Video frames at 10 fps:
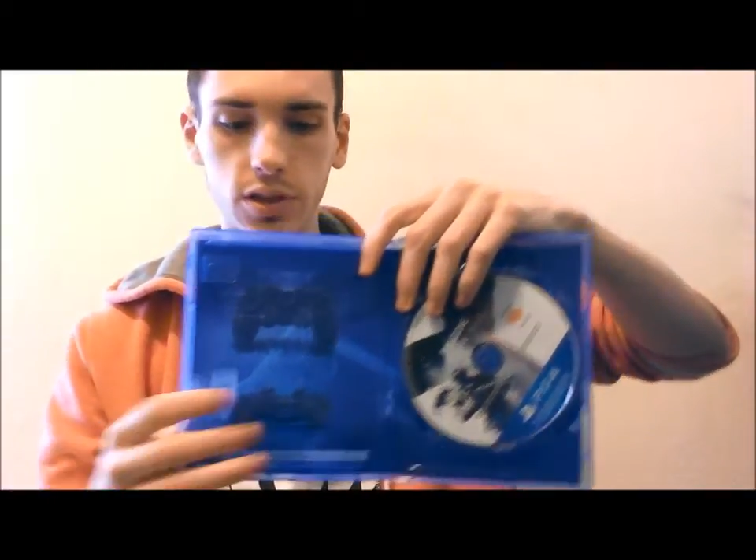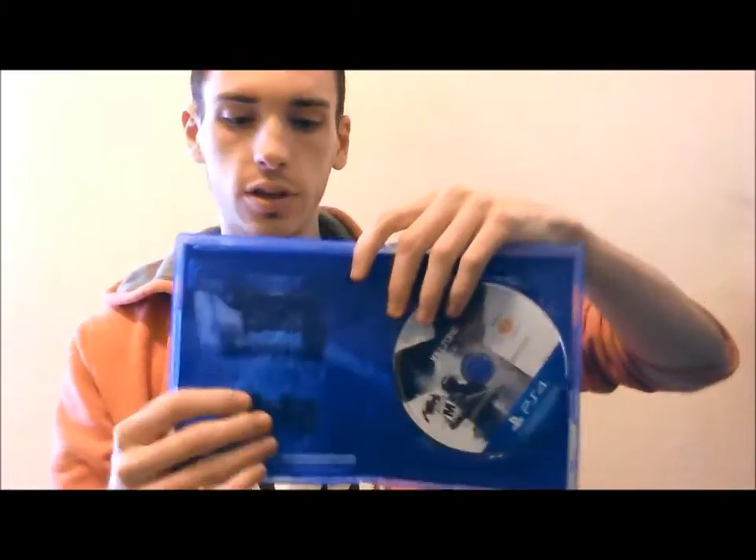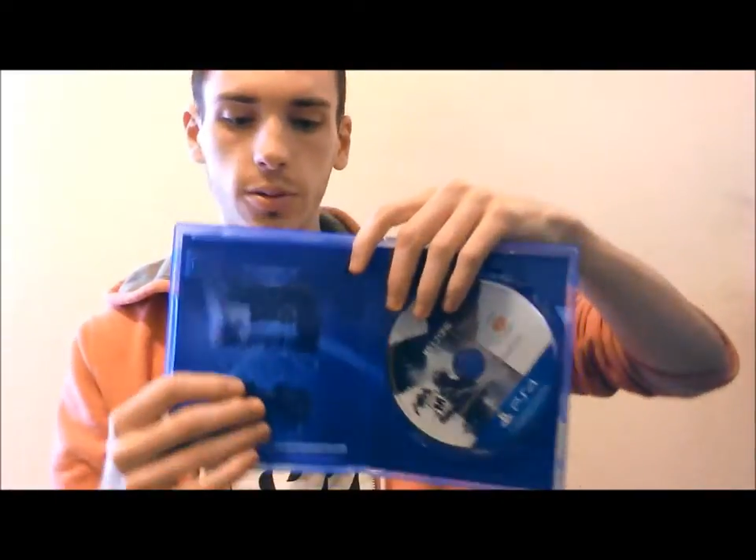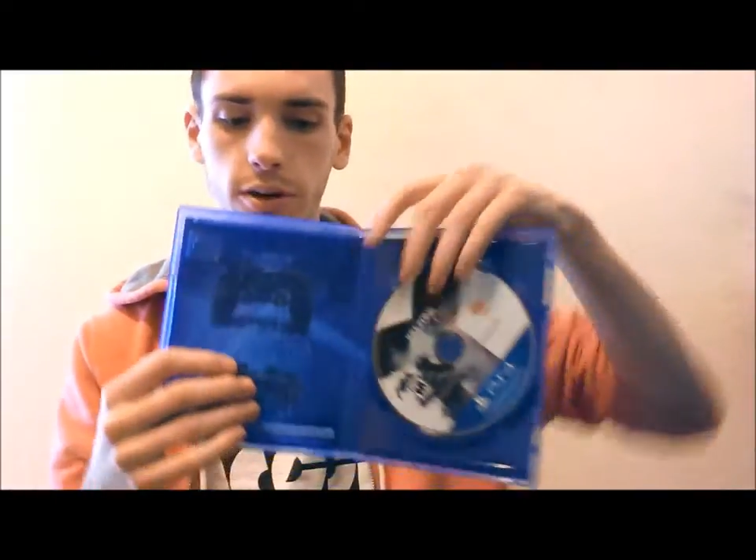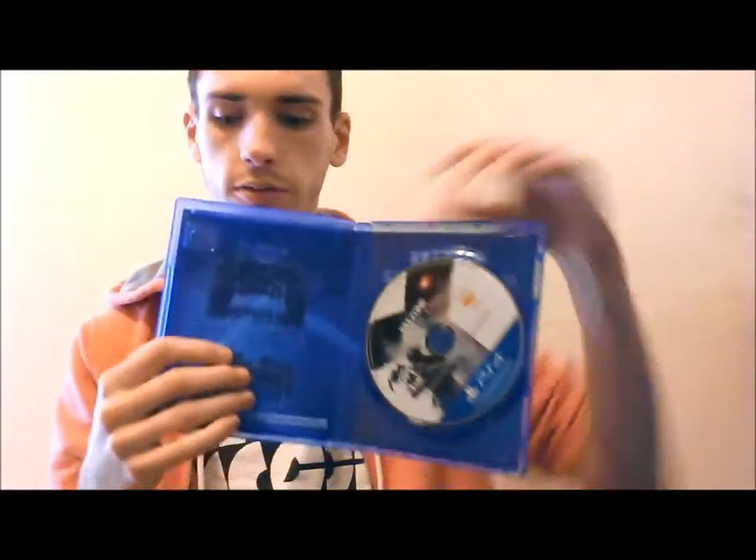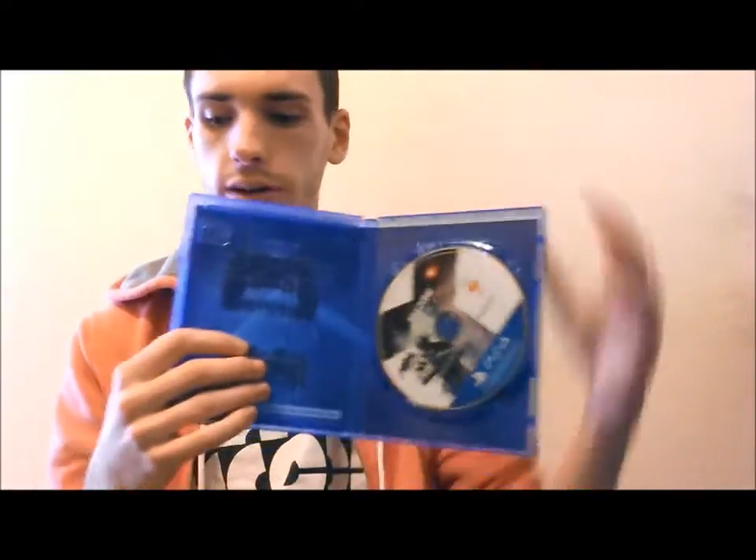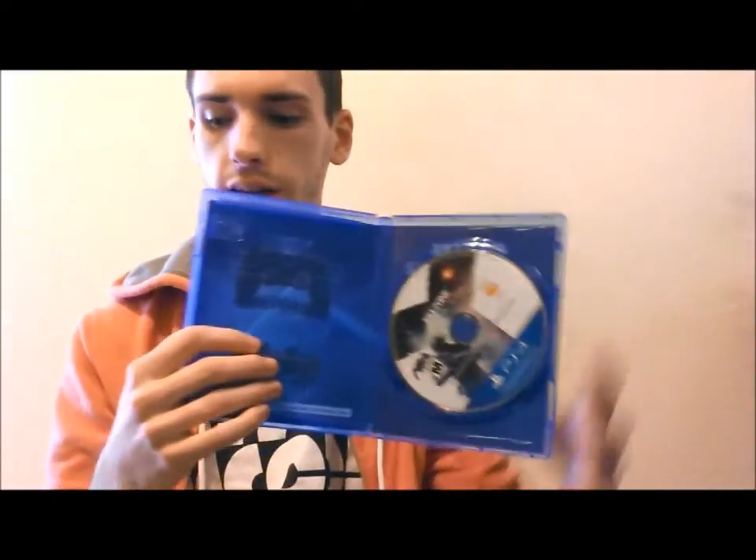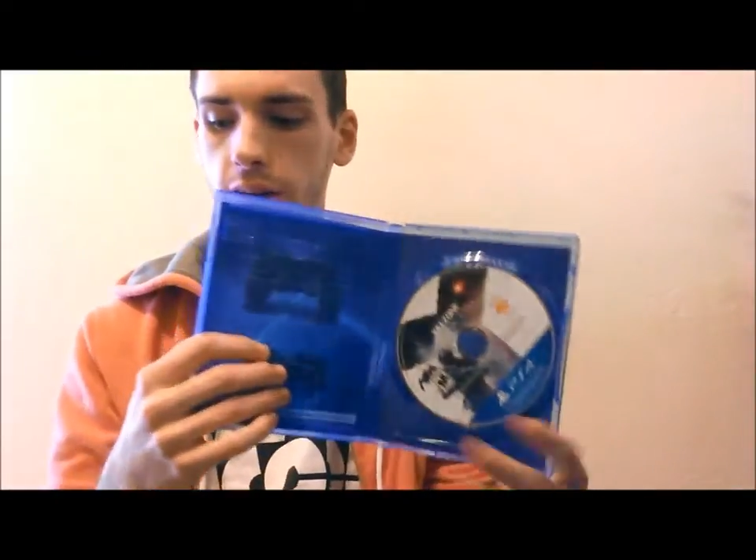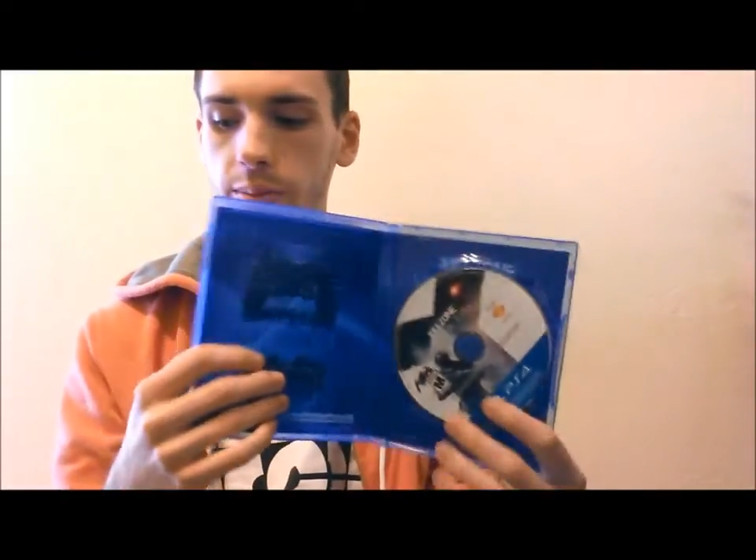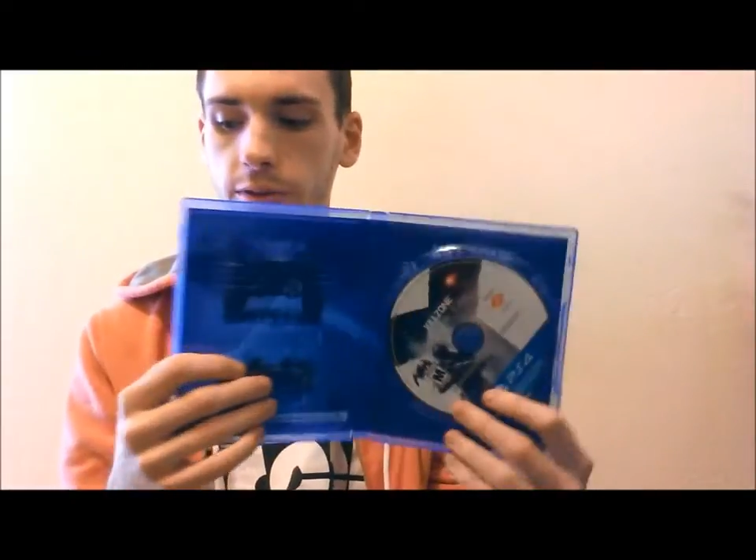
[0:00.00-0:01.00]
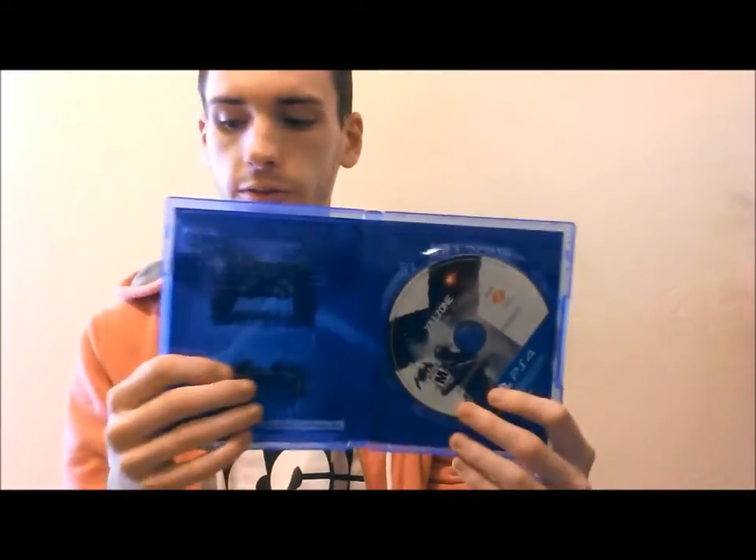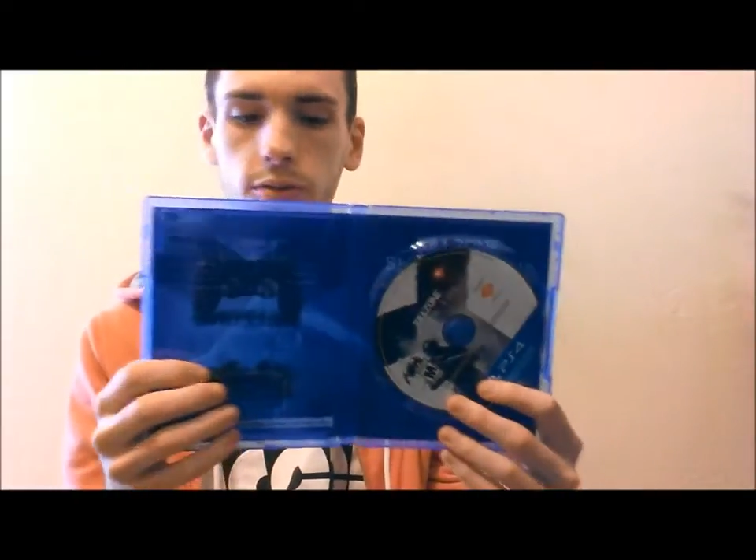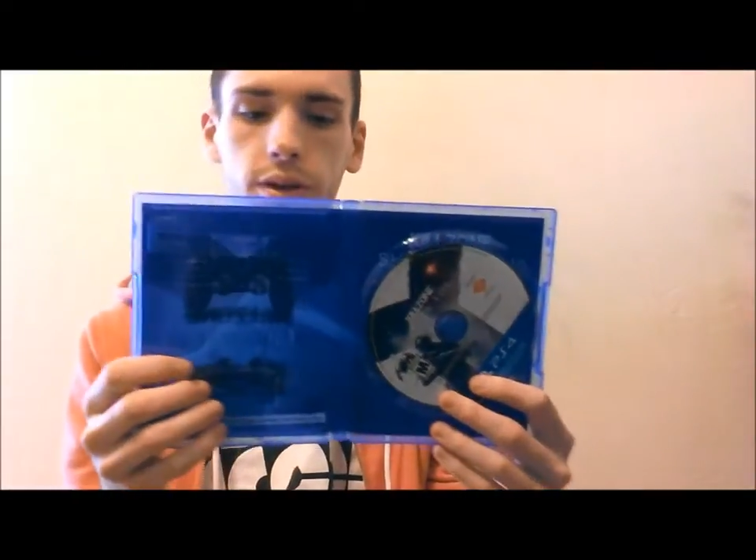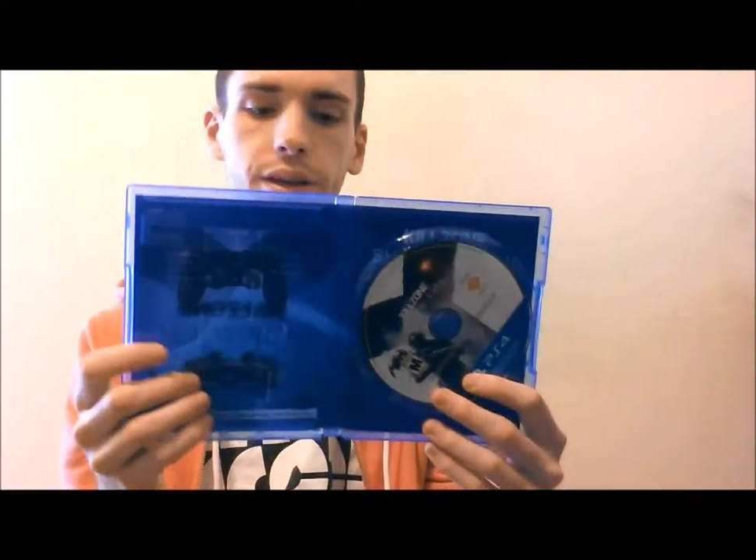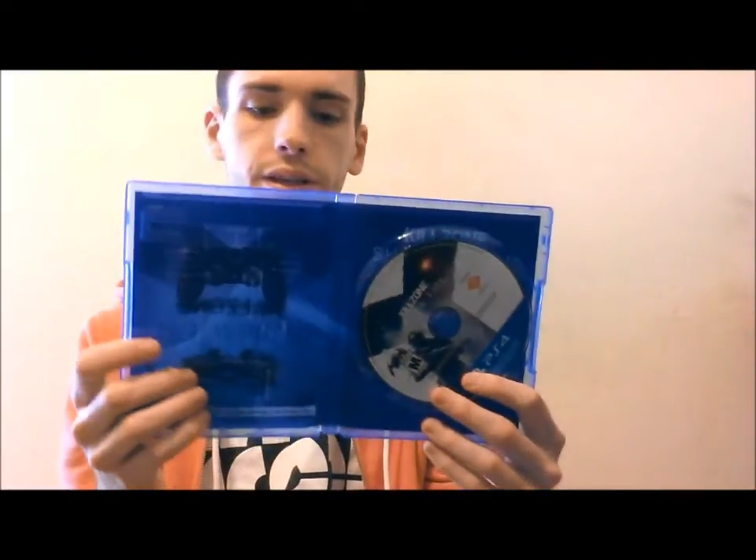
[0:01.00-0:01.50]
Go in and redeem a free